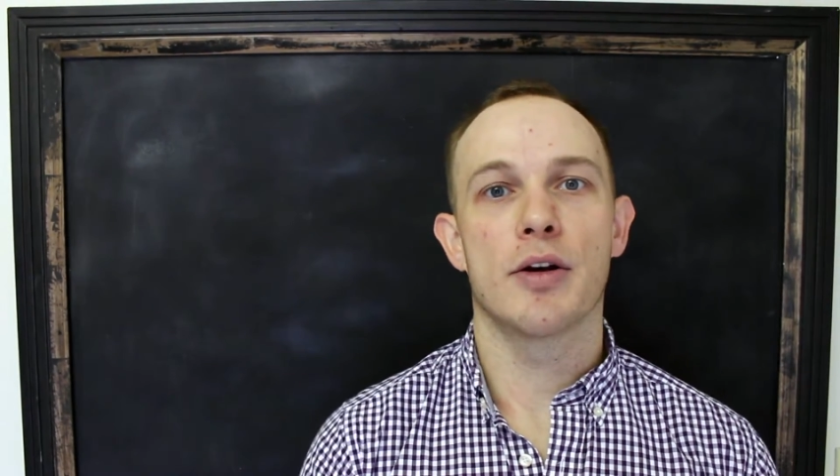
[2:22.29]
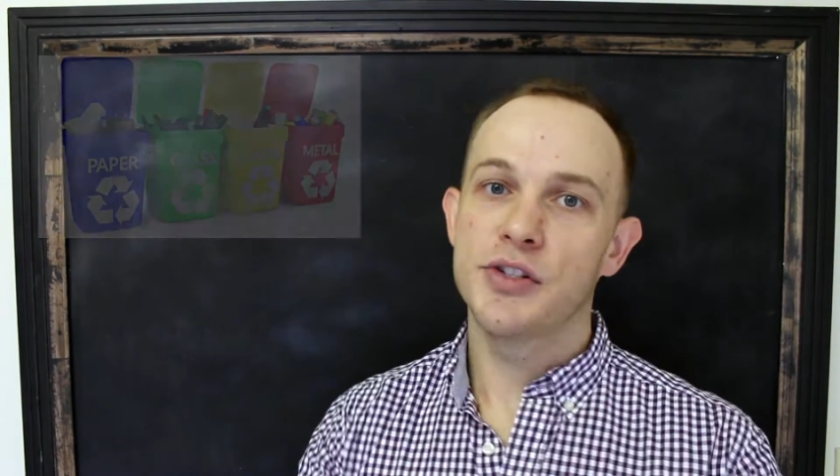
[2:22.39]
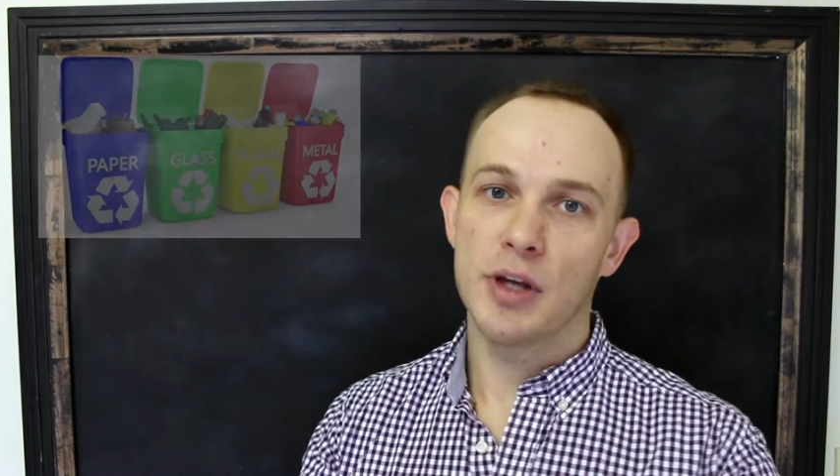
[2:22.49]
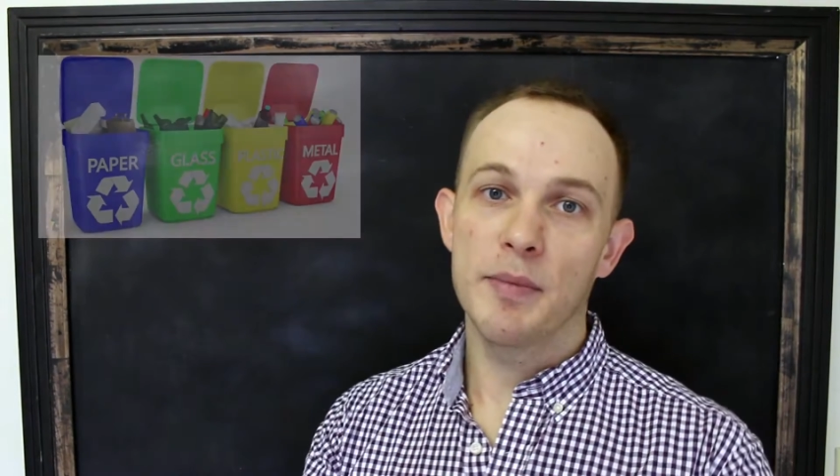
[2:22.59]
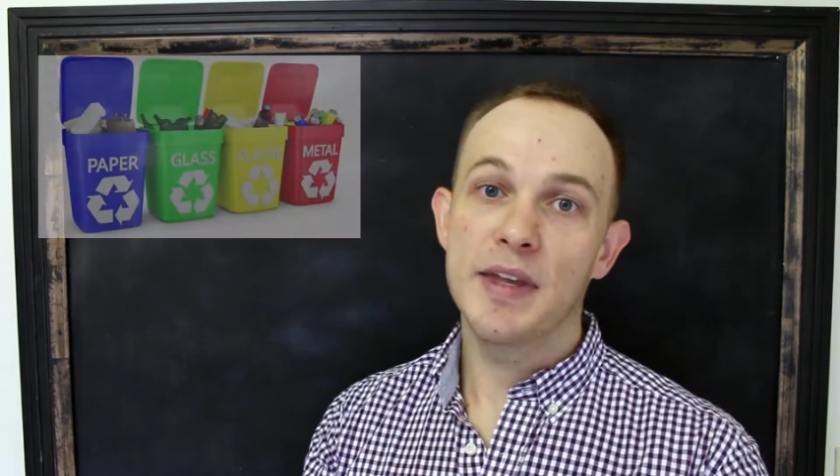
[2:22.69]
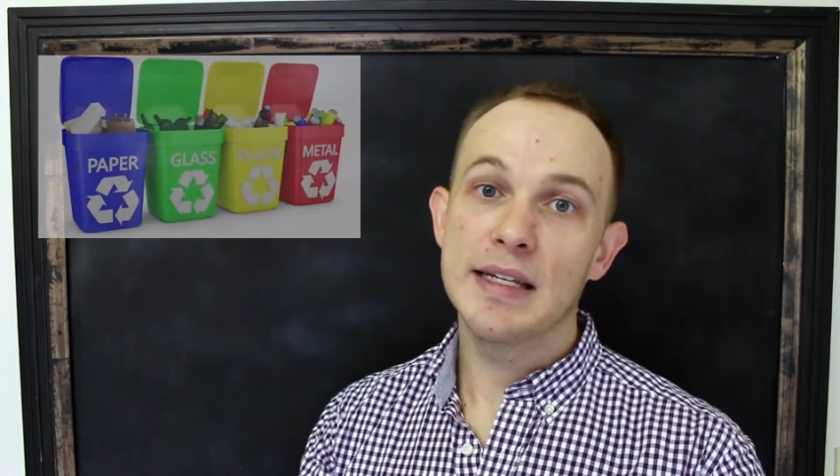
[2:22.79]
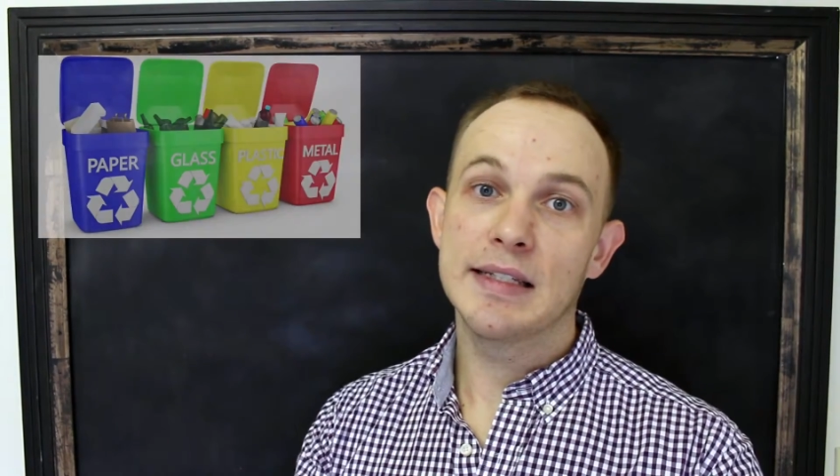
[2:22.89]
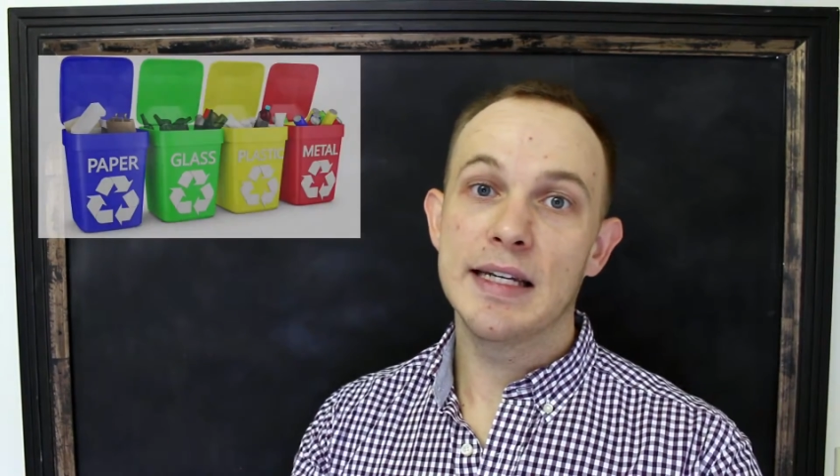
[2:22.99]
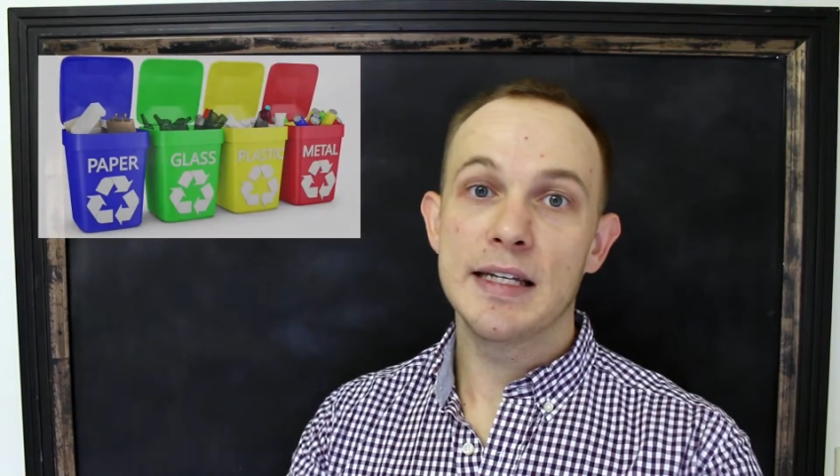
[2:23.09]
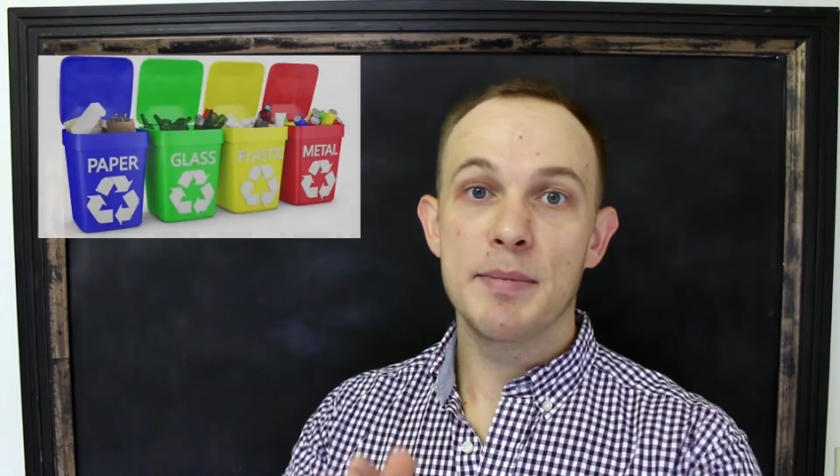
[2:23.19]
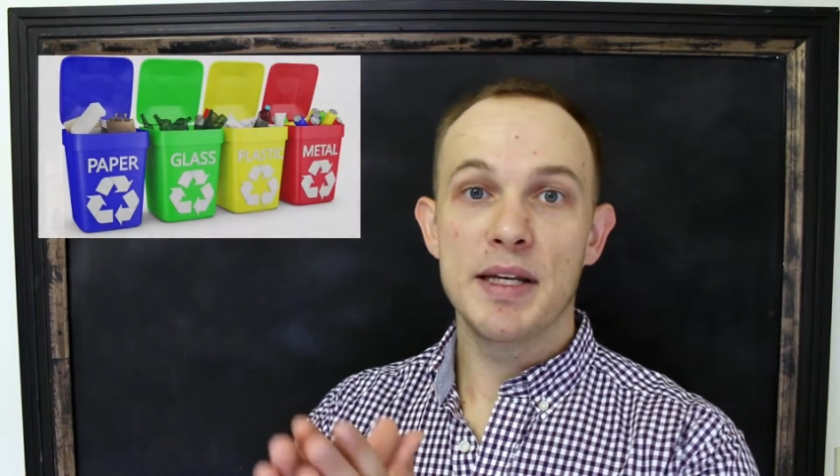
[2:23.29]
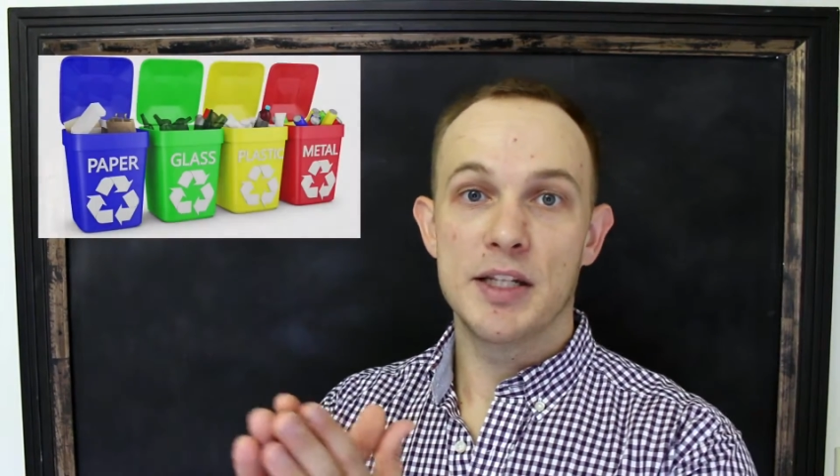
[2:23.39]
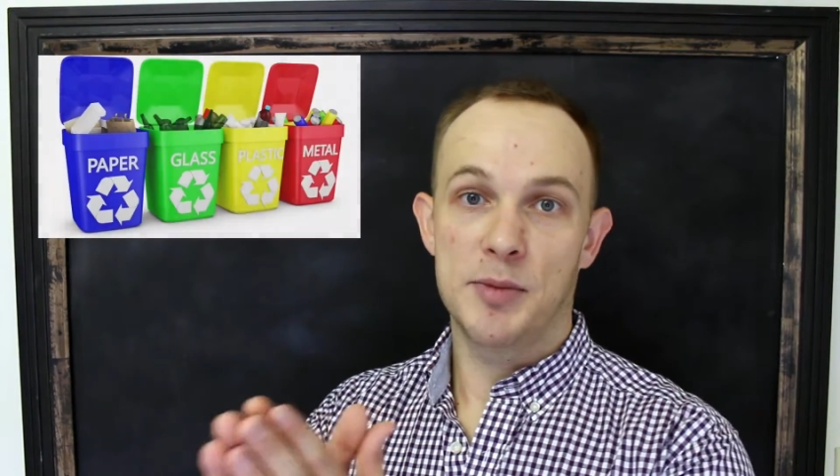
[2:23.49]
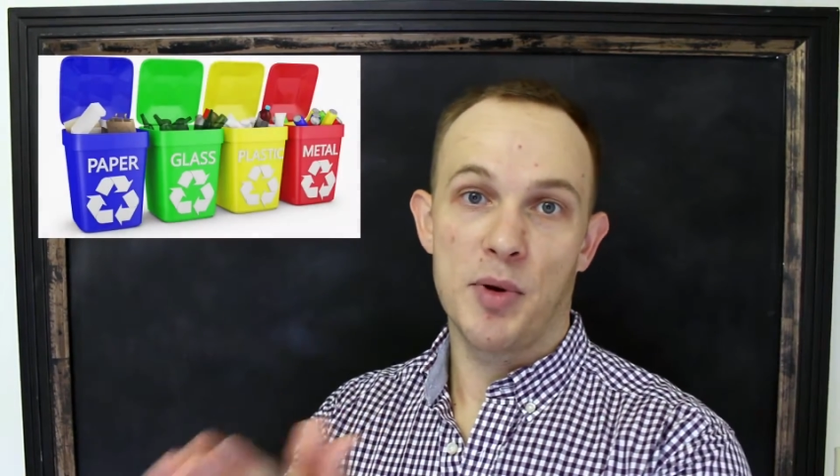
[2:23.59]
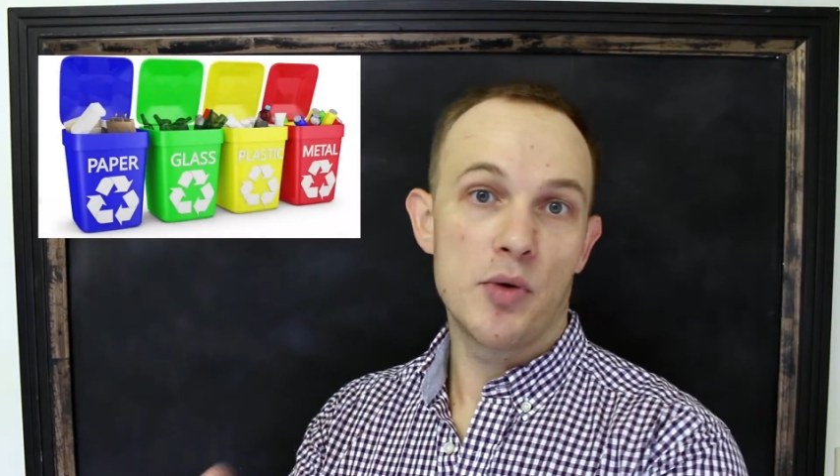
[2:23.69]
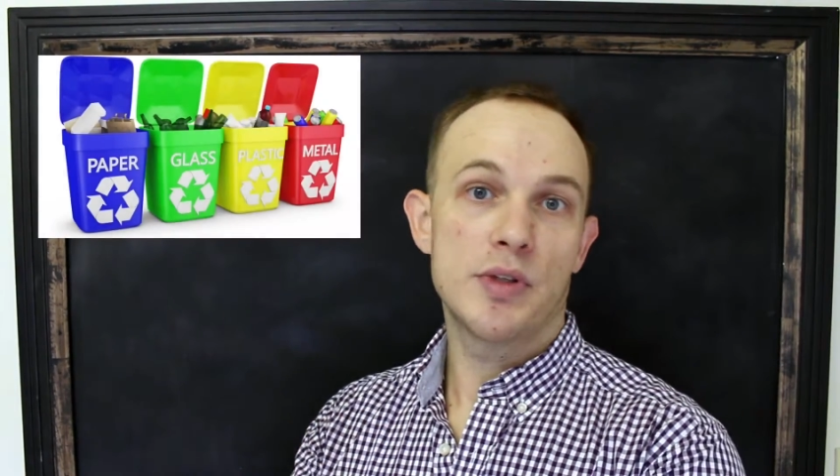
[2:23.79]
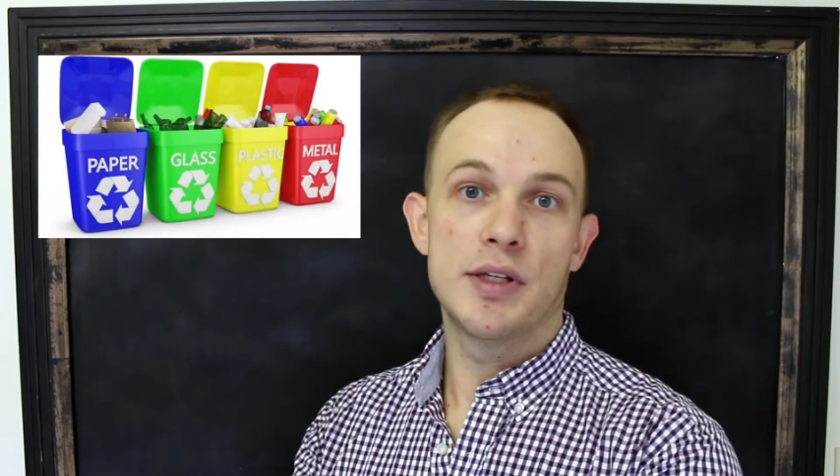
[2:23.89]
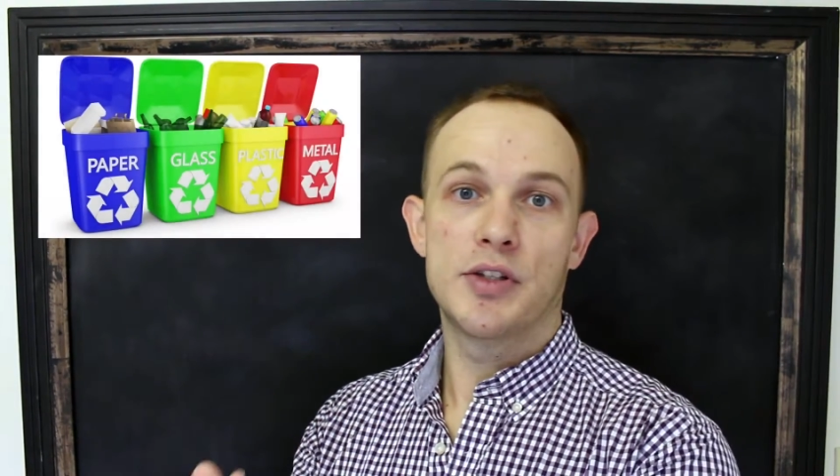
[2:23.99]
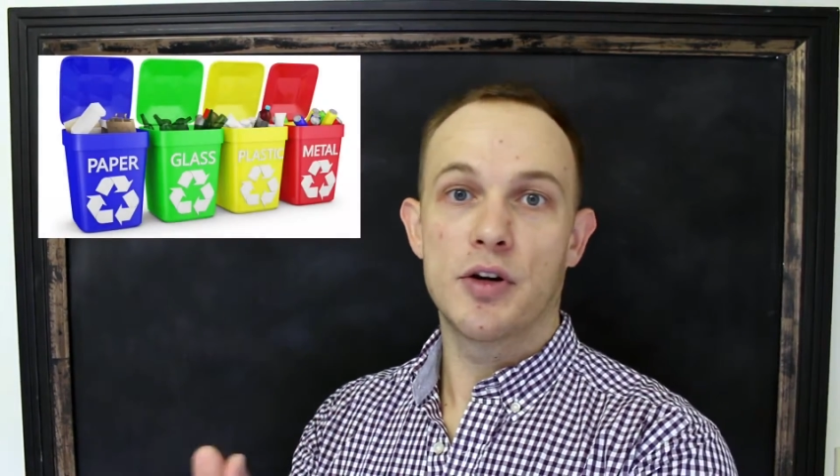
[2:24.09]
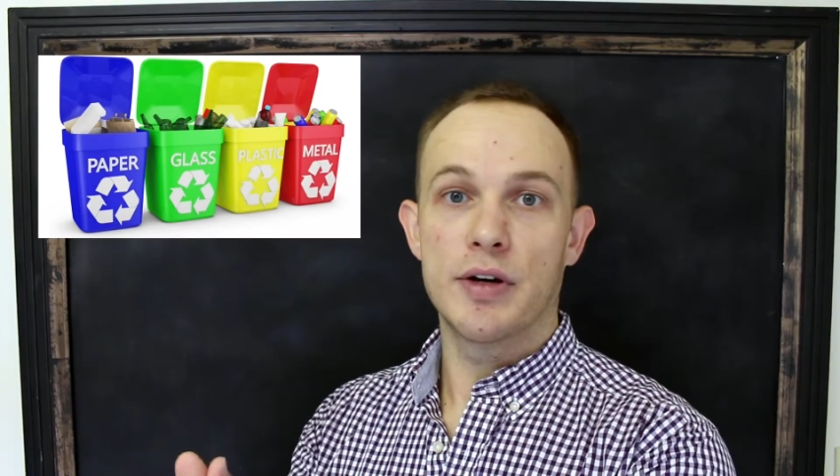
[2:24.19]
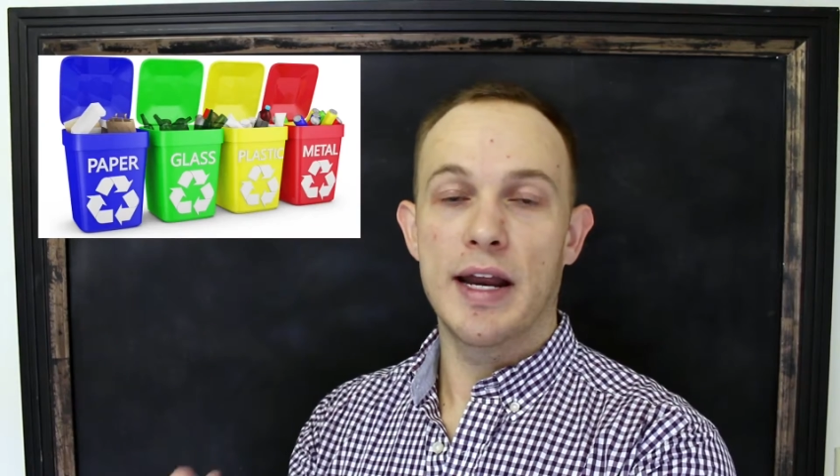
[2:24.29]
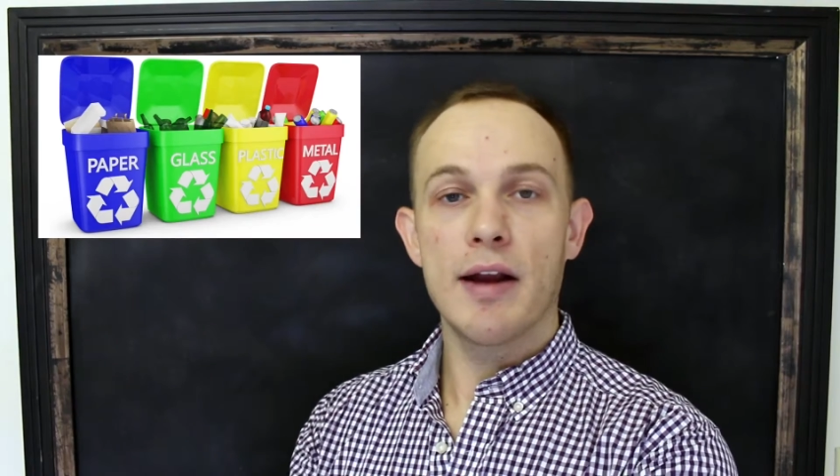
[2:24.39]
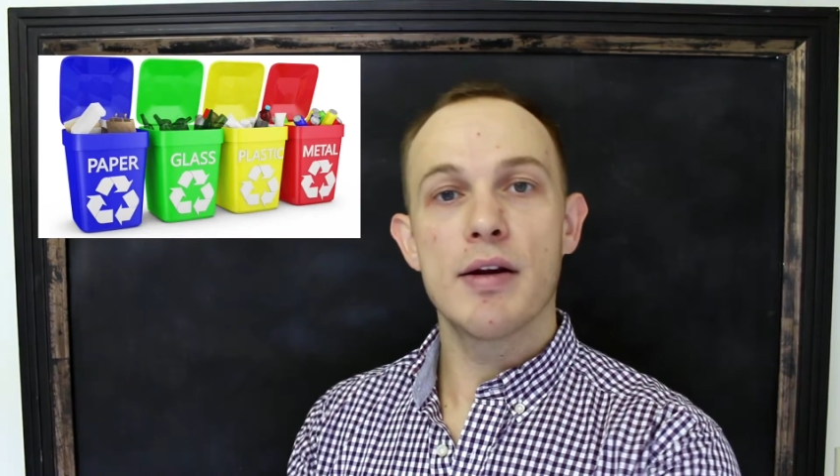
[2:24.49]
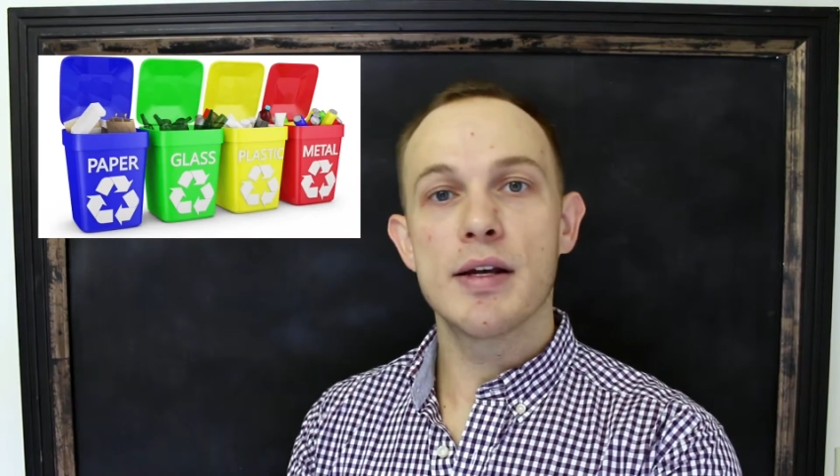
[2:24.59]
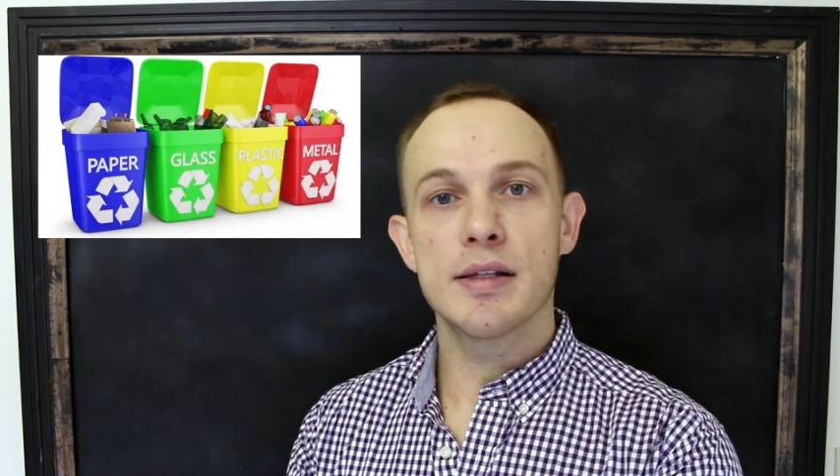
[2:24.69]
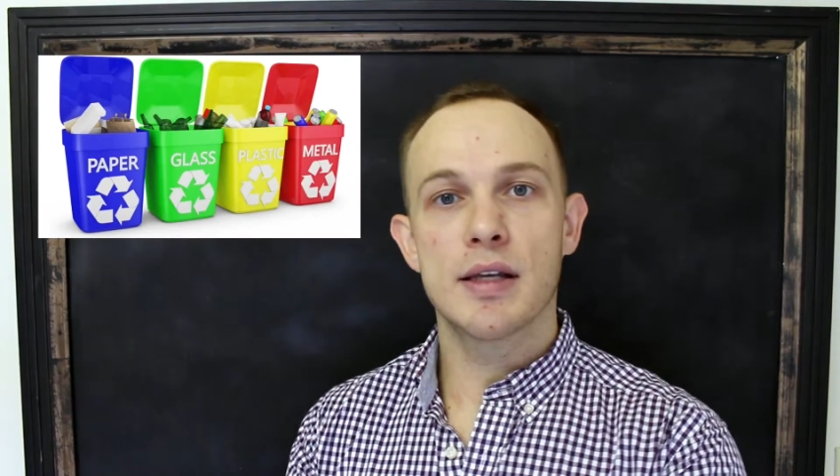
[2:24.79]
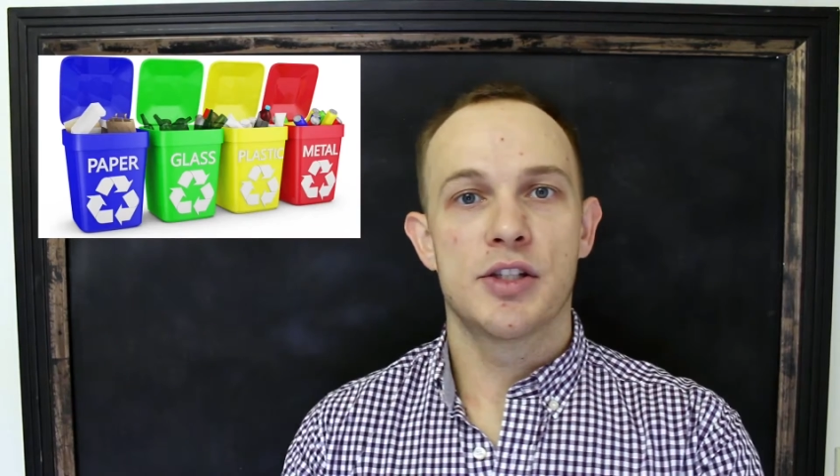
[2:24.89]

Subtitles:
Some things need to be disposed in certain areas,